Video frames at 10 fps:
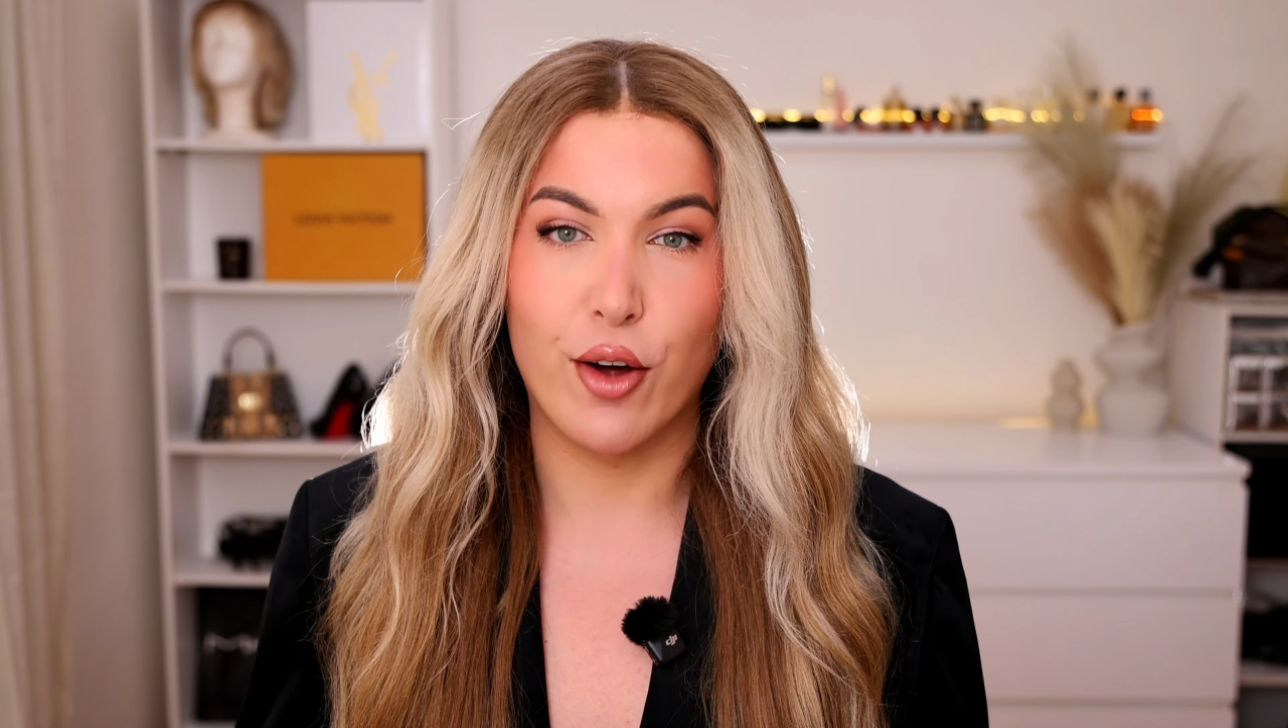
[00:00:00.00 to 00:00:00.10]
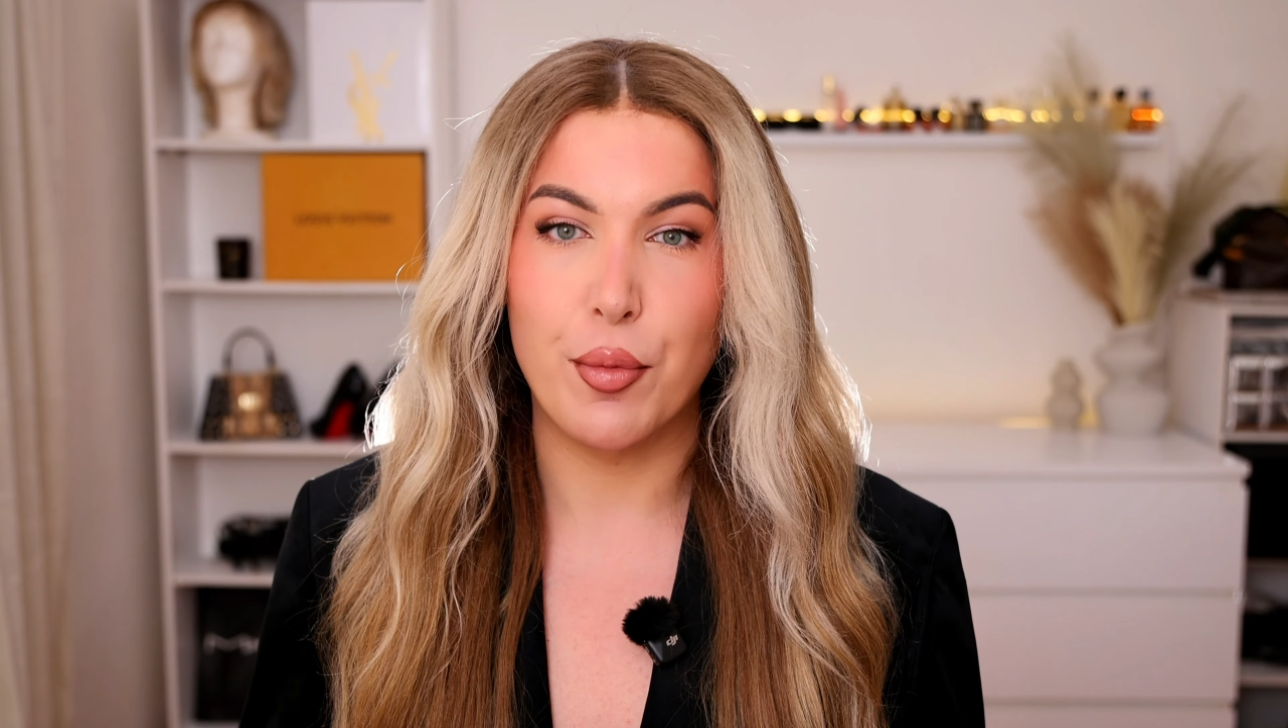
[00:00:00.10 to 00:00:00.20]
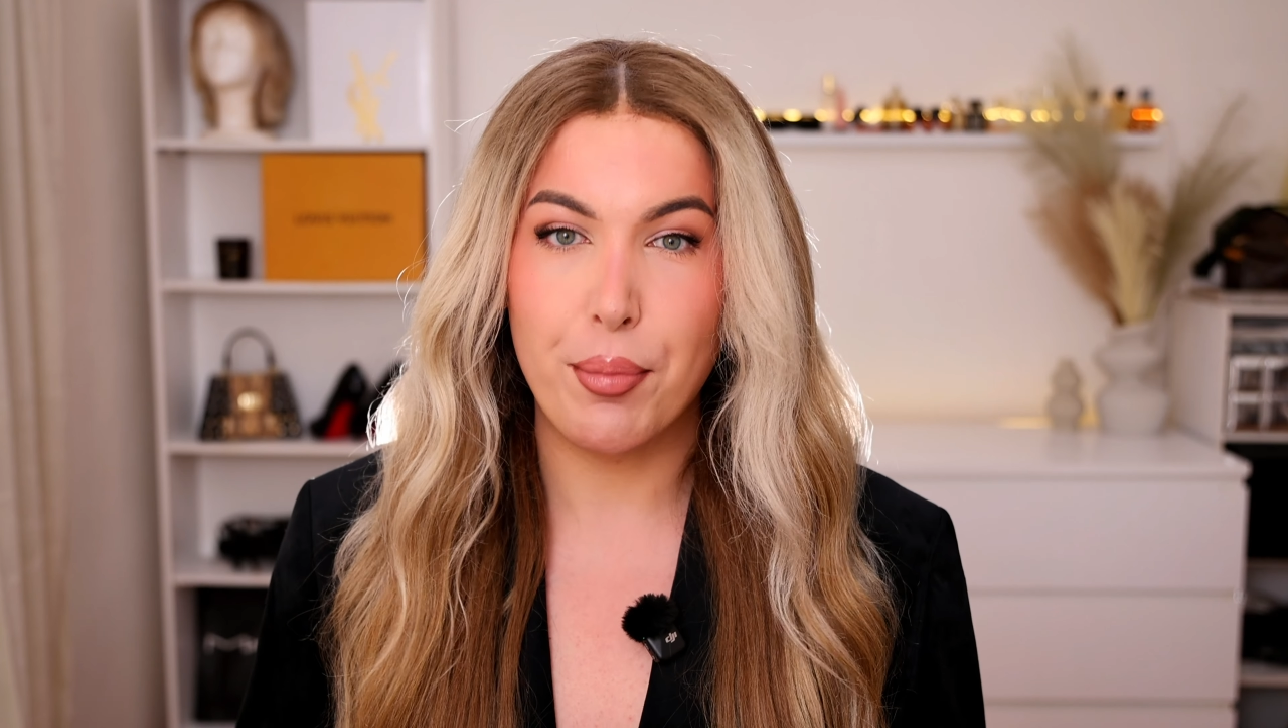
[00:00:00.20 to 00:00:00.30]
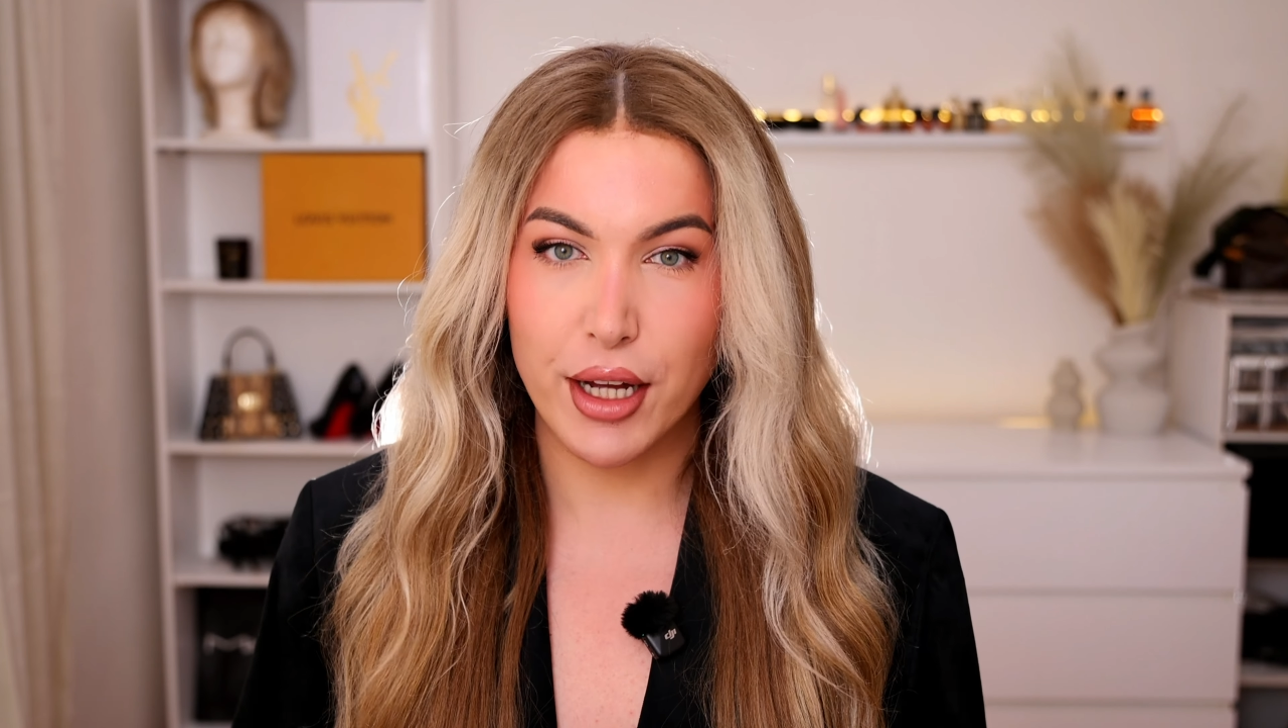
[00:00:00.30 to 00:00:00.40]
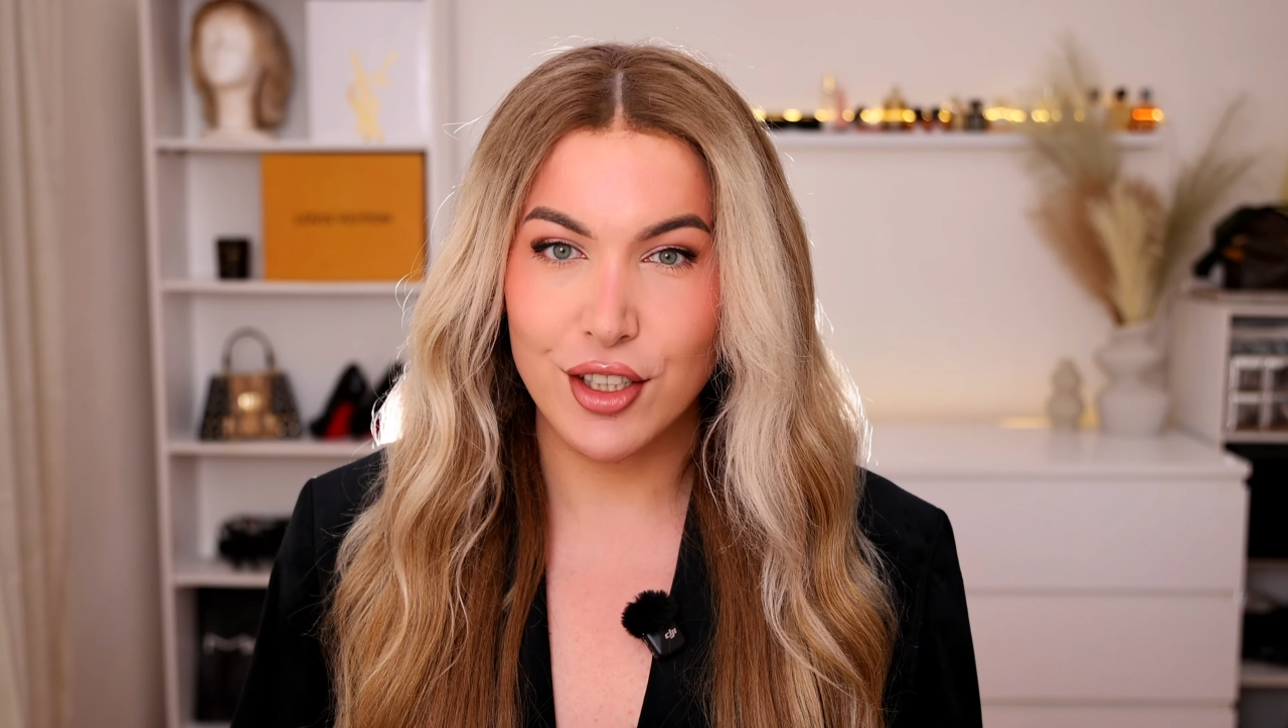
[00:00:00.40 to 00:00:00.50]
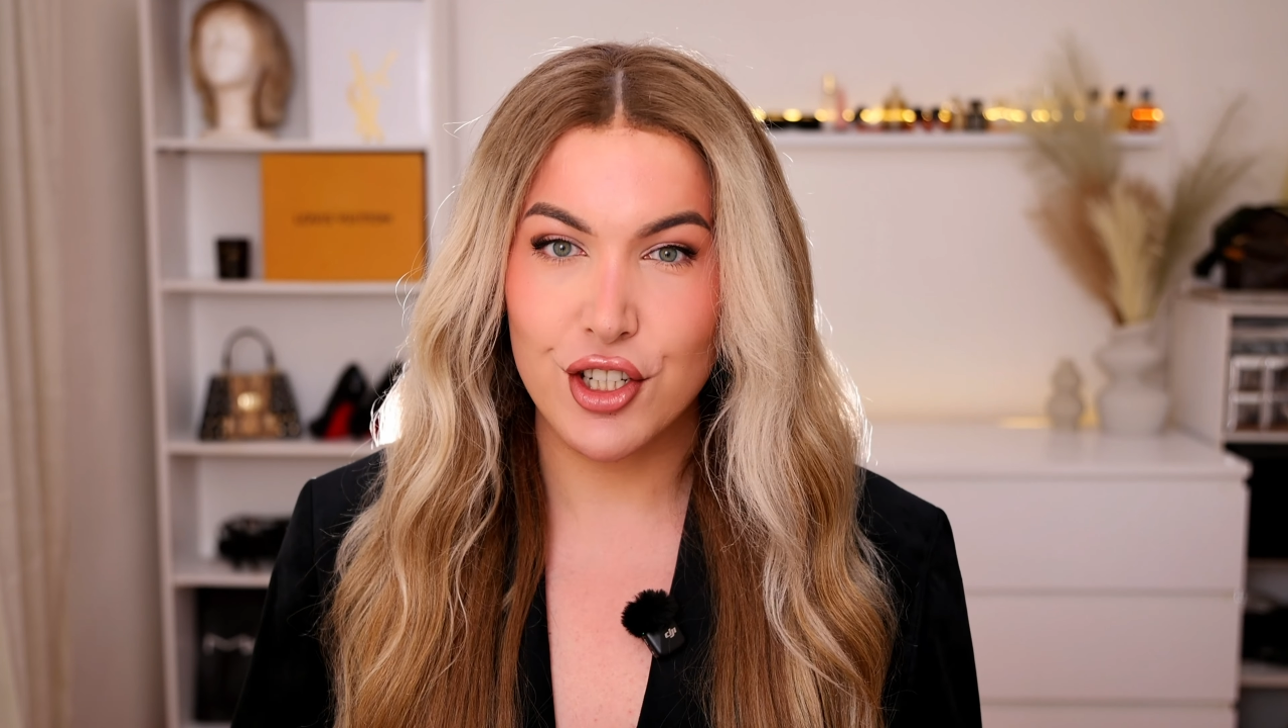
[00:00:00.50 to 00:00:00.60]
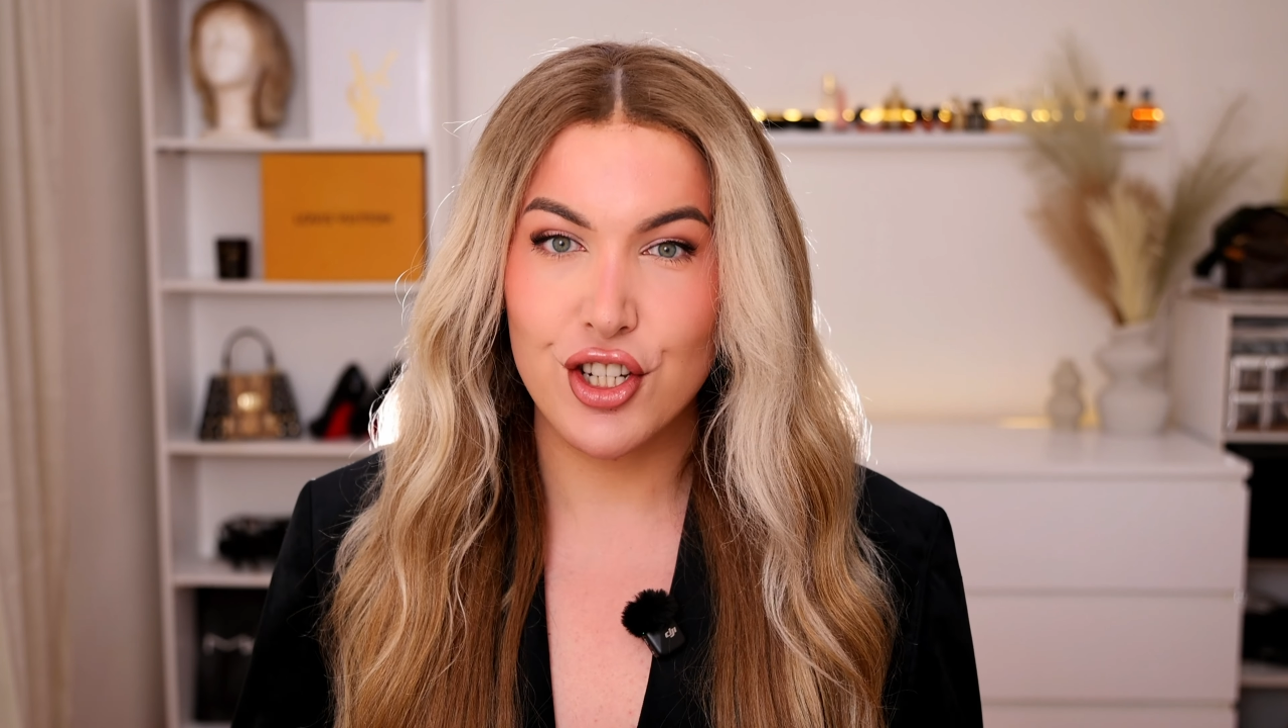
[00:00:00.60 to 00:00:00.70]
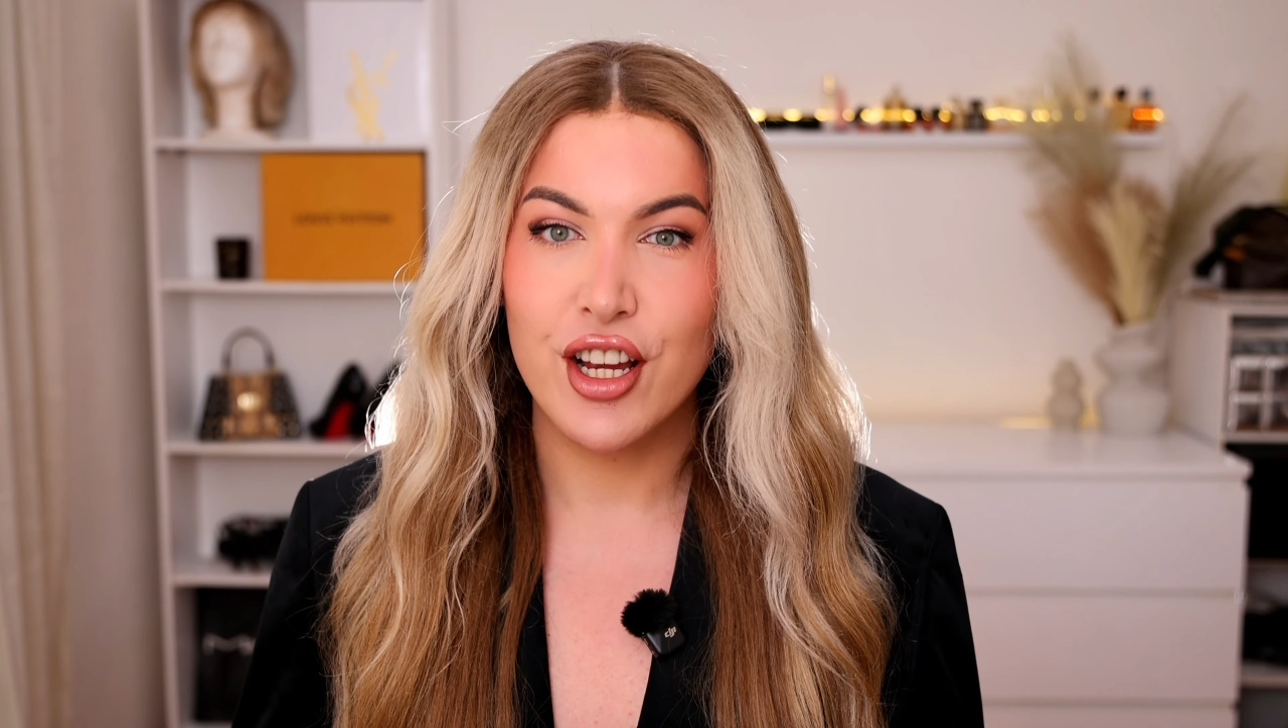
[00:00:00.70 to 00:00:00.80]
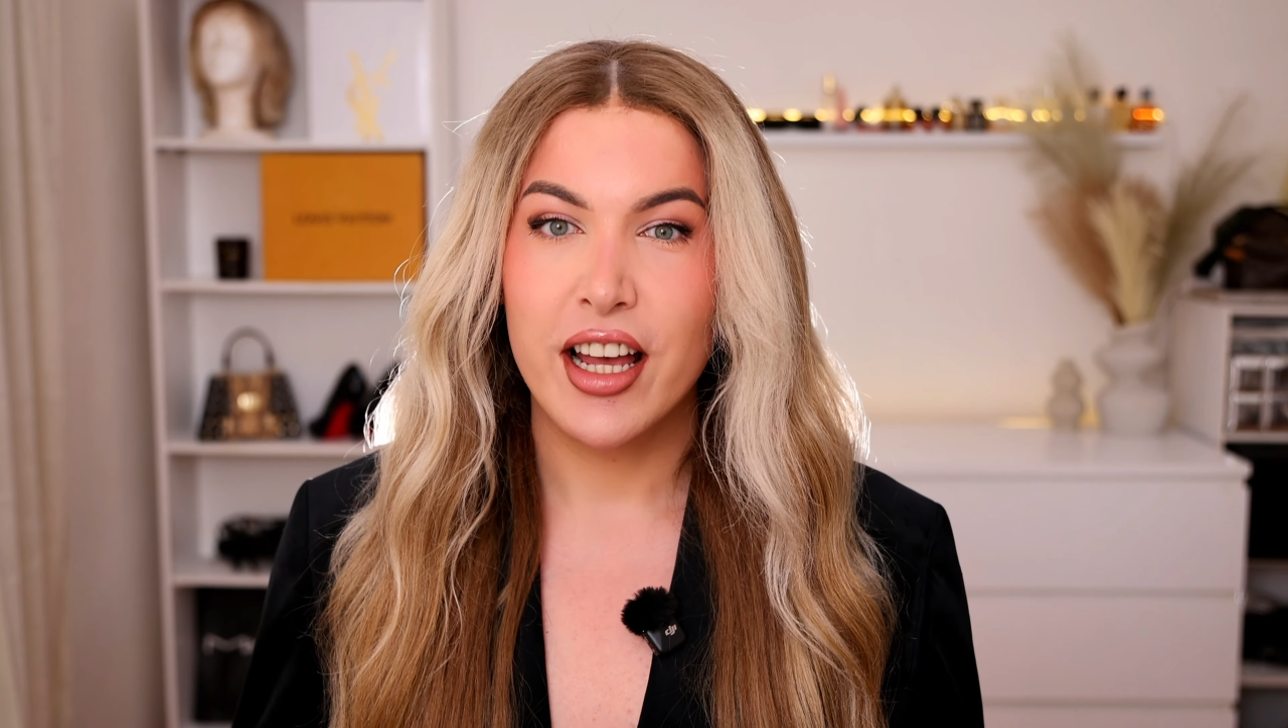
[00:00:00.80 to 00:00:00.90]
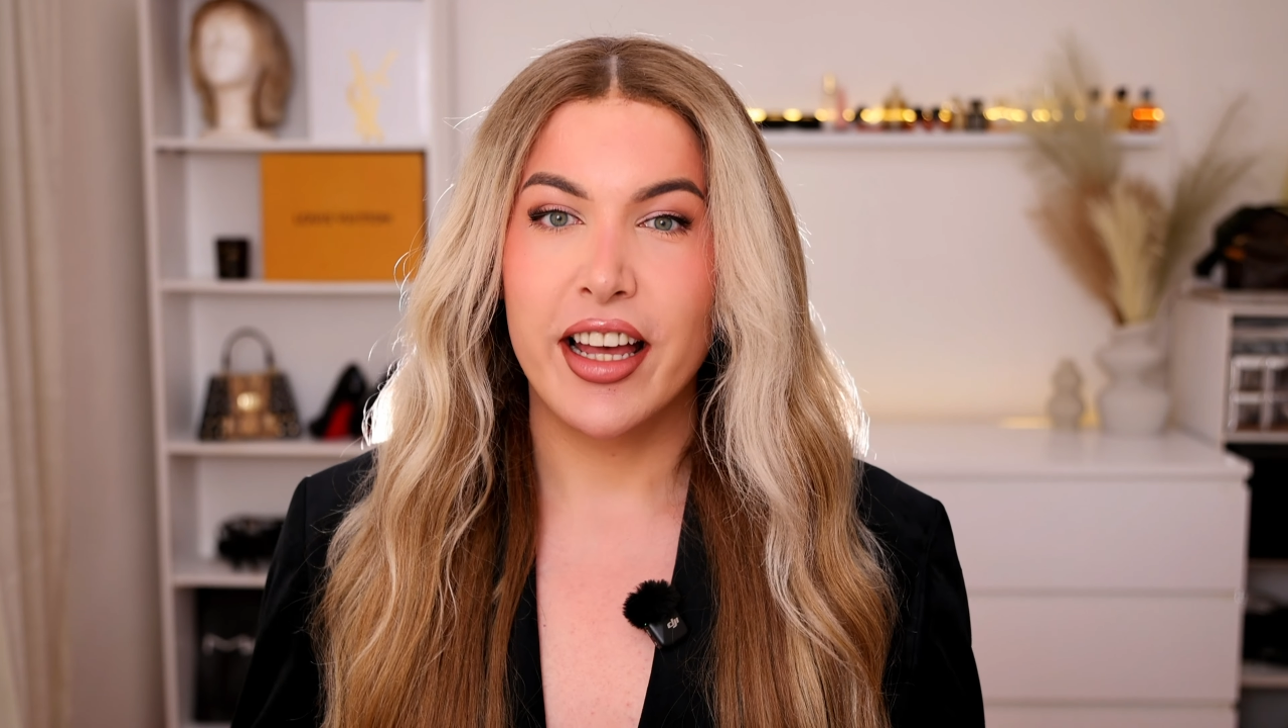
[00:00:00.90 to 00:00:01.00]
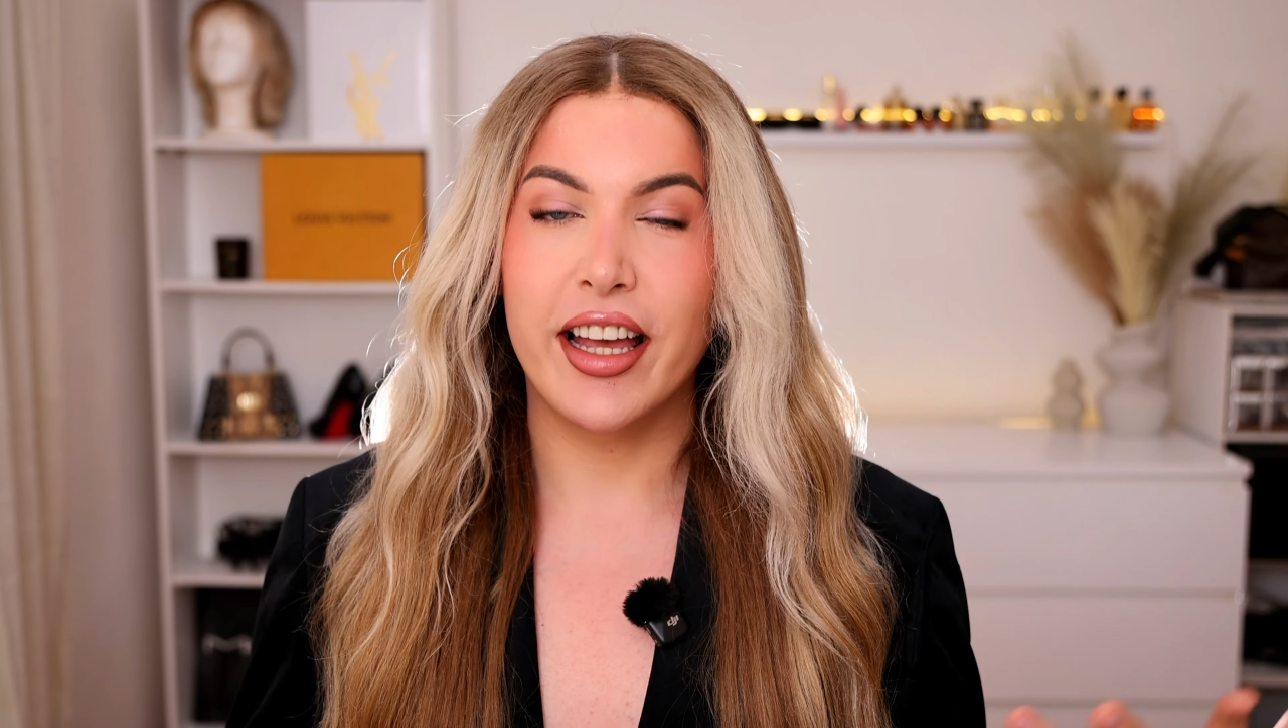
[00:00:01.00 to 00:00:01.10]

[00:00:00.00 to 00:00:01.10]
out a bunch.